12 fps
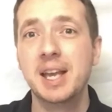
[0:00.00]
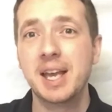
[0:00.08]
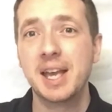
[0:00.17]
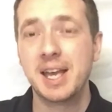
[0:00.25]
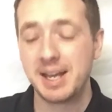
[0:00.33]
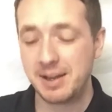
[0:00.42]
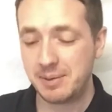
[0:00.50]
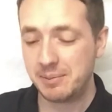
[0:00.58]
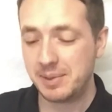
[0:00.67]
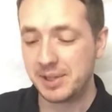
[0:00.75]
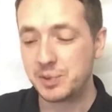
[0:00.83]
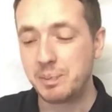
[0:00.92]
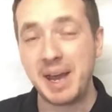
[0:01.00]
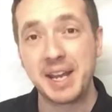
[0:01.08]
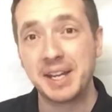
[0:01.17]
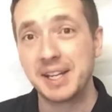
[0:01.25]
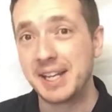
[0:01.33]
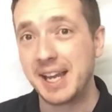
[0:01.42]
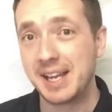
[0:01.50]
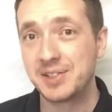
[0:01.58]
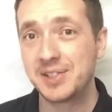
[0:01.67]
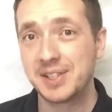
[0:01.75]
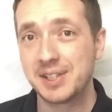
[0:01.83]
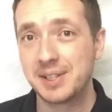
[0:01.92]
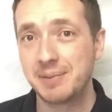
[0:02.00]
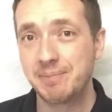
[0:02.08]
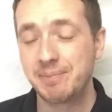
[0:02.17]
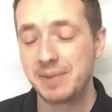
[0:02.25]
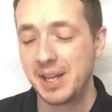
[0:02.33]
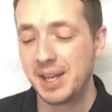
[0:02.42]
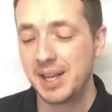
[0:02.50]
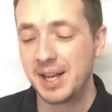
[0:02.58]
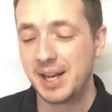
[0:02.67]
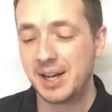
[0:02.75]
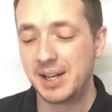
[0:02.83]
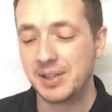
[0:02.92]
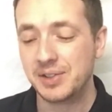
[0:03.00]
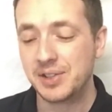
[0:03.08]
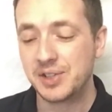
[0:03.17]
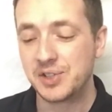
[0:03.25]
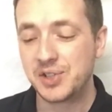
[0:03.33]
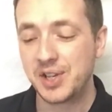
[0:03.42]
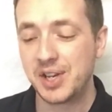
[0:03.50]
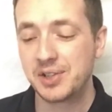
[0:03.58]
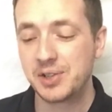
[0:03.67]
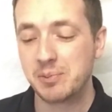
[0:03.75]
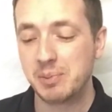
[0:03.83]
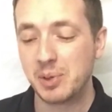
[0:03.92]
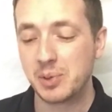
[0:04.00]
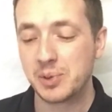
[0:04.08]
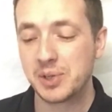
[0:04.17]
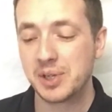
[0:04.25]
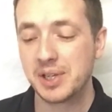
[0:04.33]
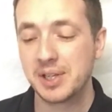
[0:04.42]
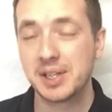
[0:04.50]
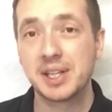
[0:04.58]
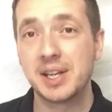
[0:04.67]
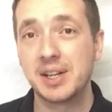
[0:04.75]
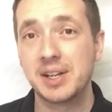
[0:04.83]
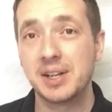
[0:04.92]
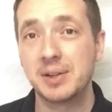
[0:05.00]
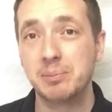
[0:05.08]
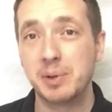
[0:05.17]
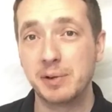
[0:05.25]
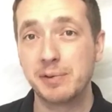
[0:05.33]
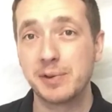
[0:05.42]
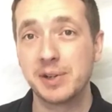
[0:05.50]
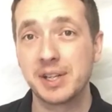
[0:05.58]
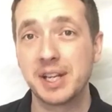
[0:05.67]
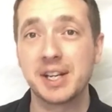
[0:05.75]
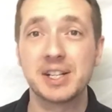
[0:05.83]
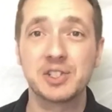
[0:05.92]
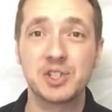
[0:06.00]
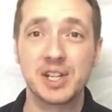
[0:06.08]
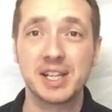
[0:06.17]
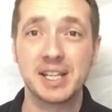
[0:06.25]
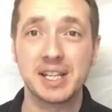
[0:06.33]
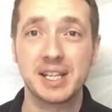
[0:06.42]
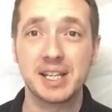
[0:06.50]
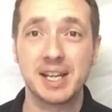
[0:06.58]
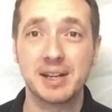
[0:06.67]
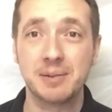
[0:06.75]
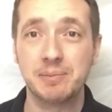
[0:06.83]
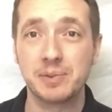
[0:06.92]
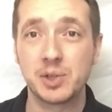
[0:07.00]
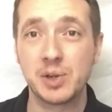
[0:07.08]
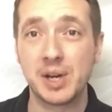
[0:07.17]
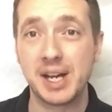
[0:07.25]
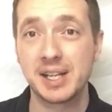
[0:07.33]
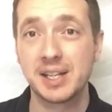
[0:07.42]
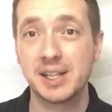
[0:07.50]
it's banging against it, and the standard bolt buffer can actually crack